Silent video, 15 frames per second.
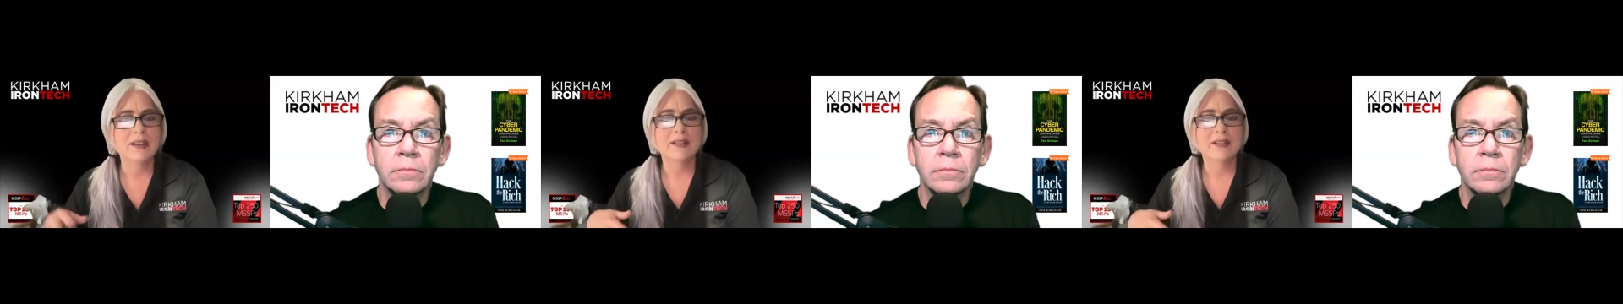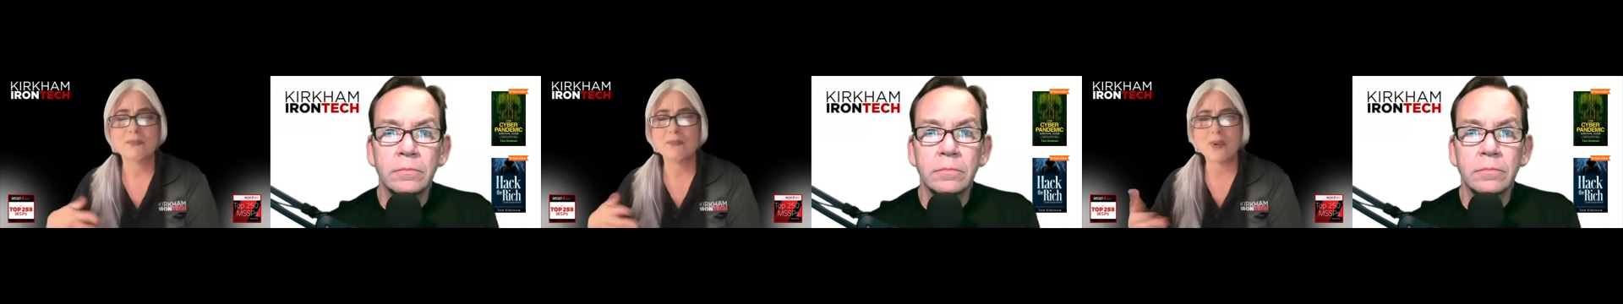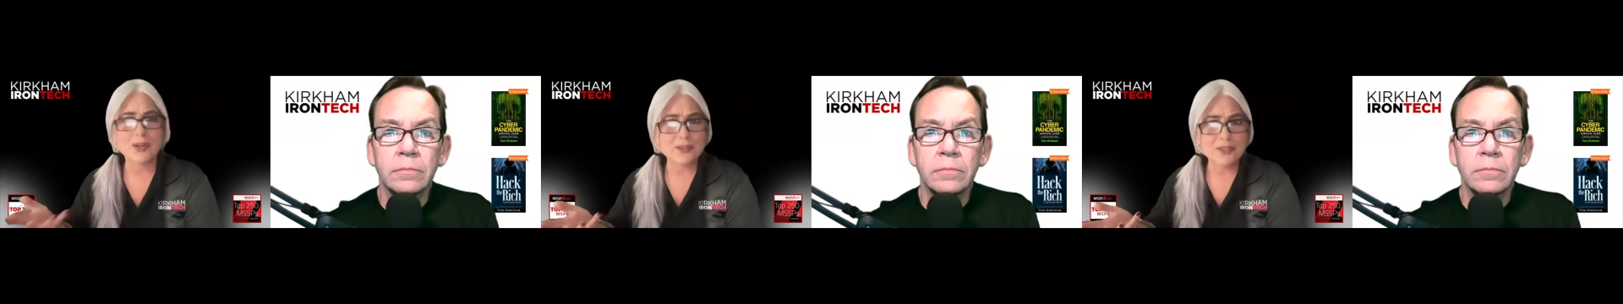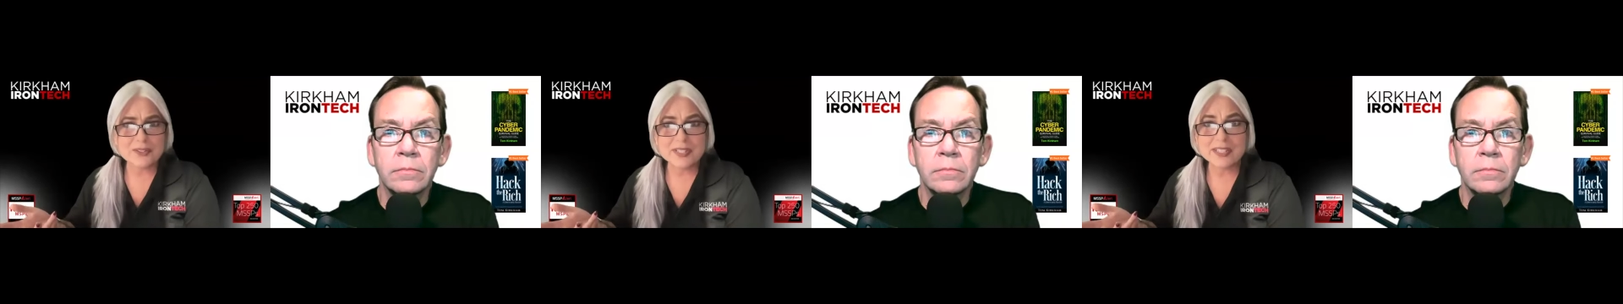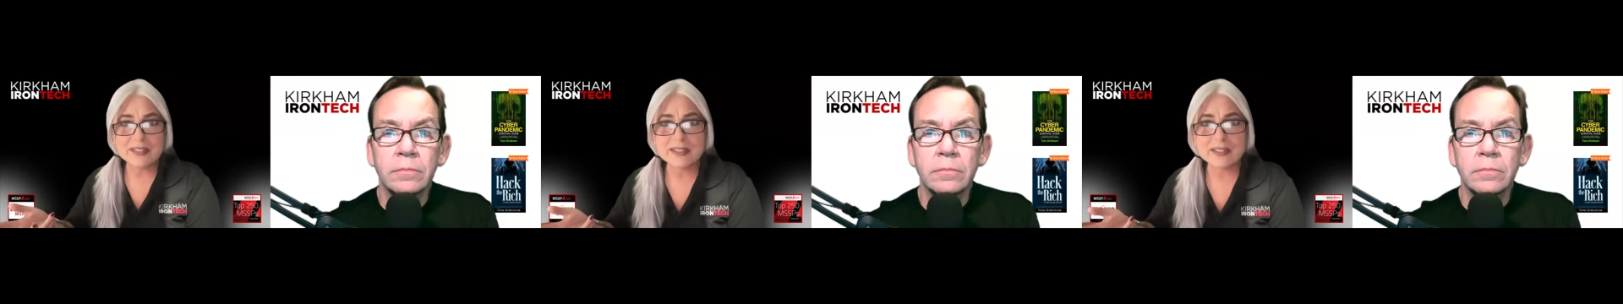Speaker 1: water
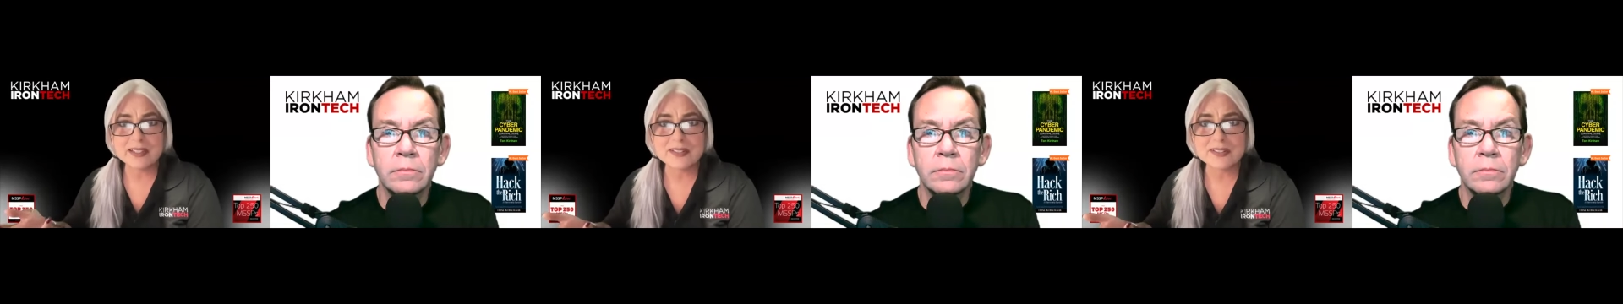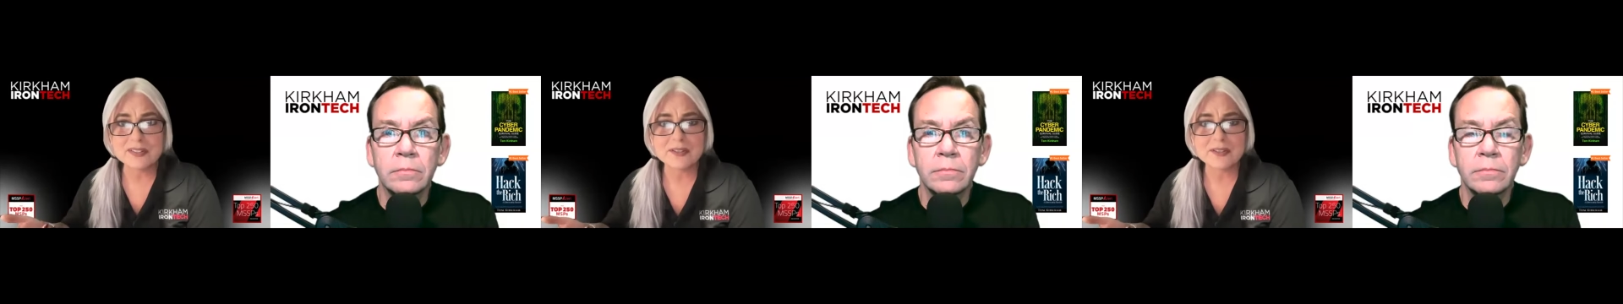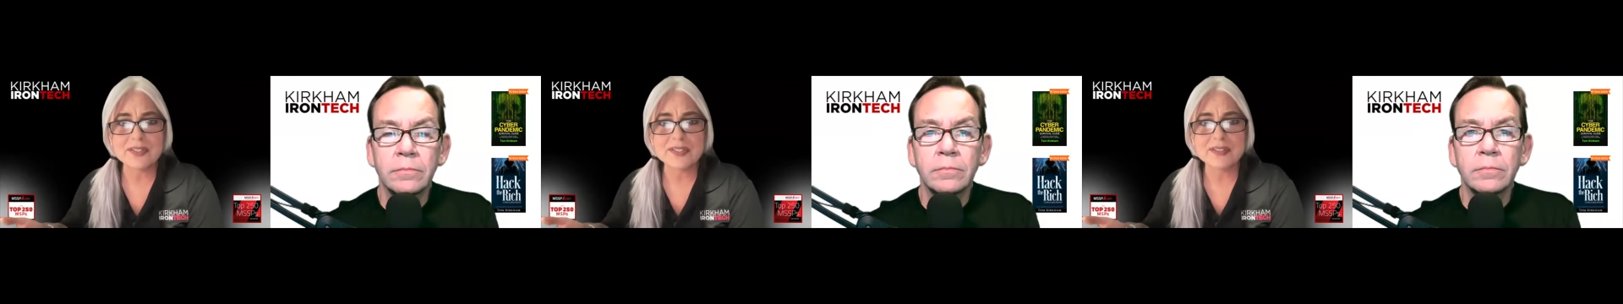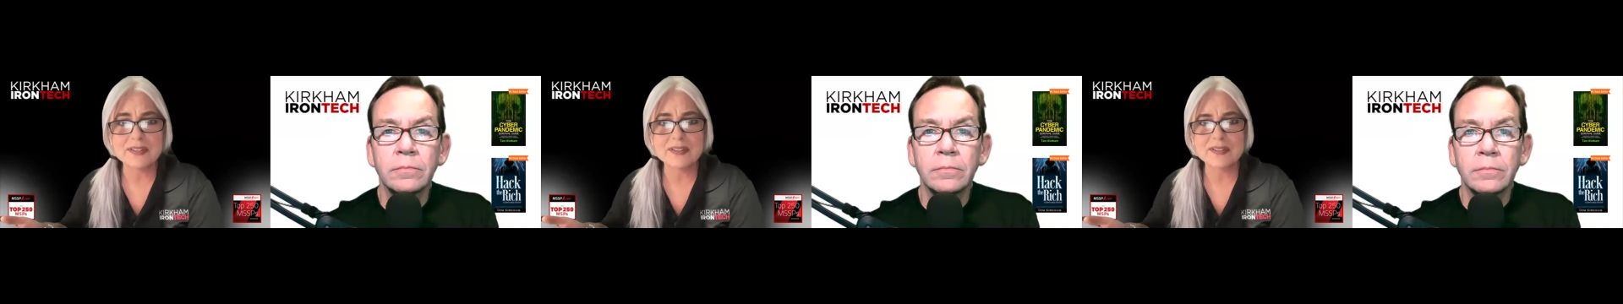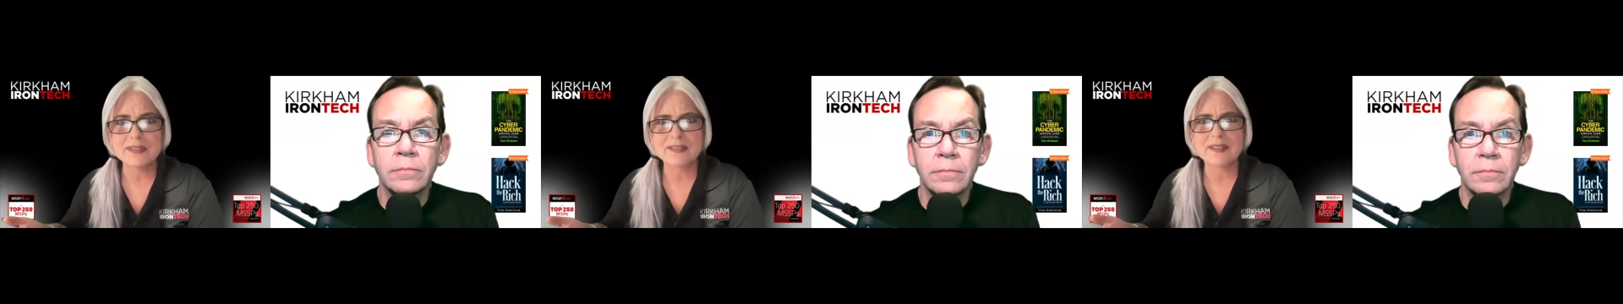utility
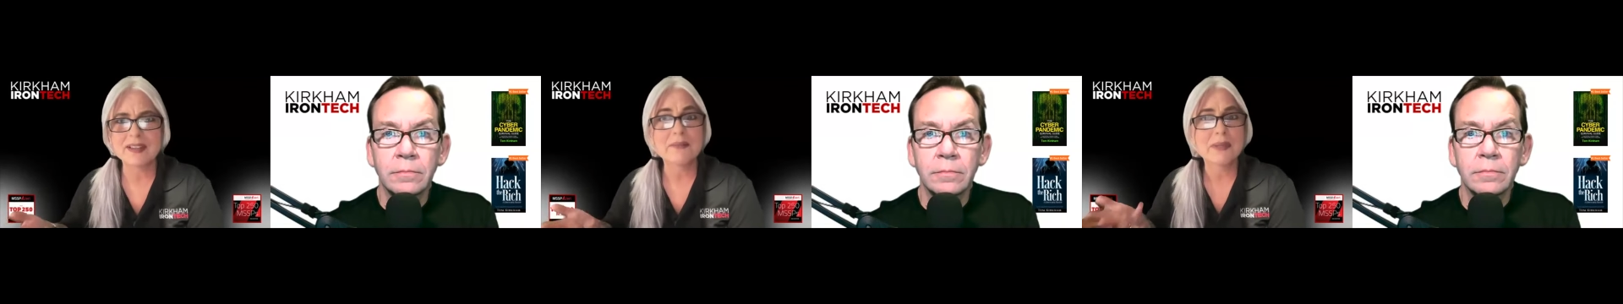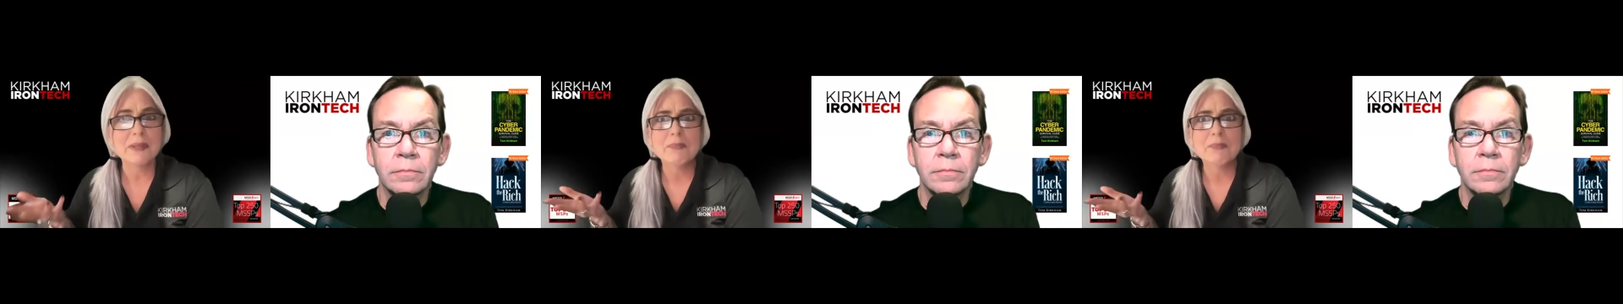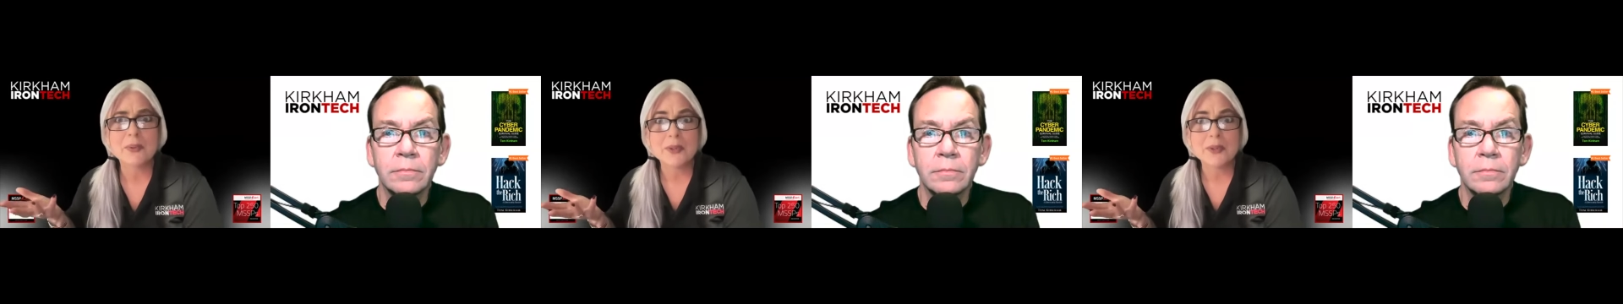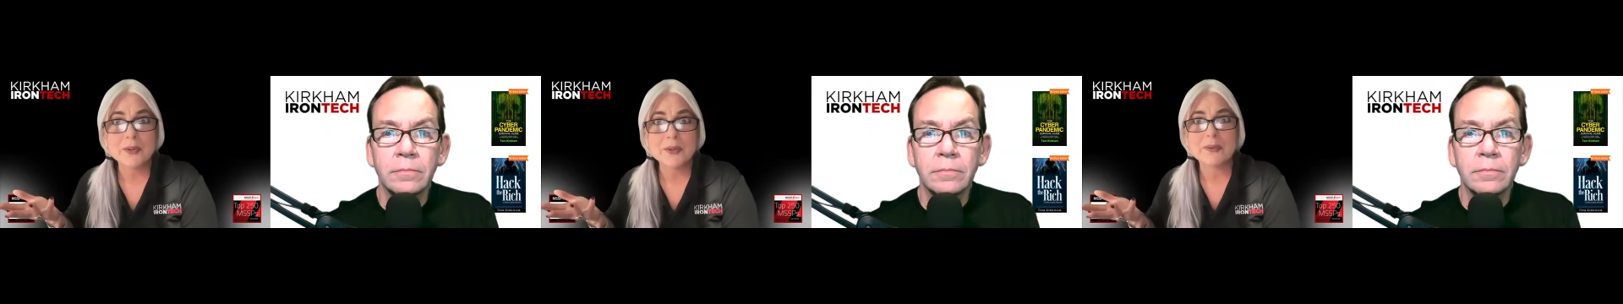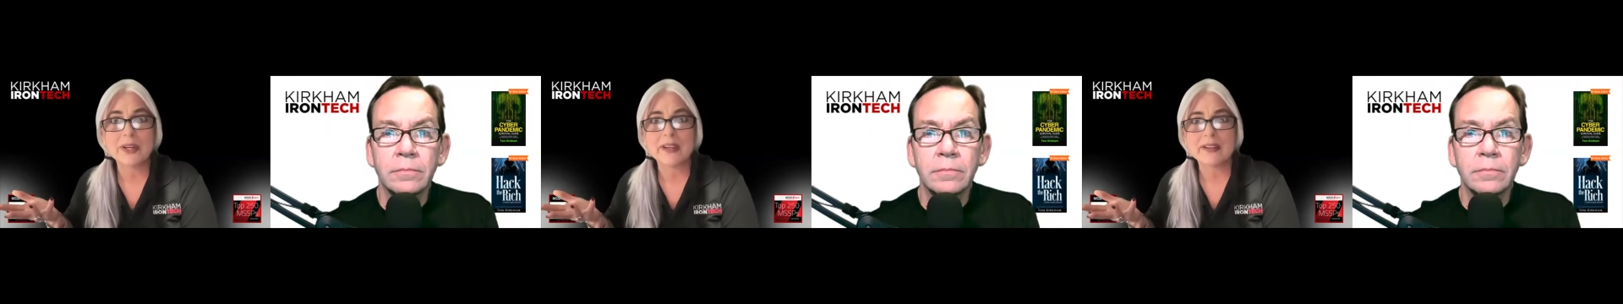services, I mean,
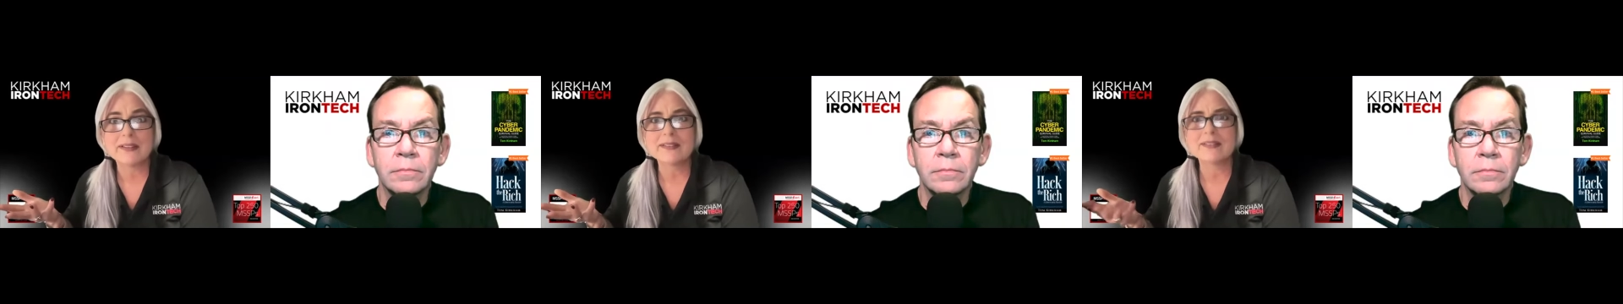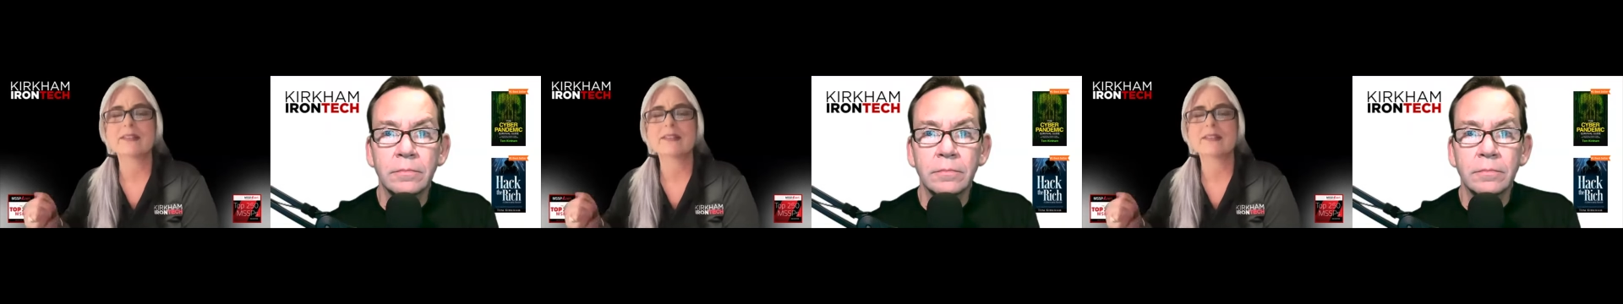breweries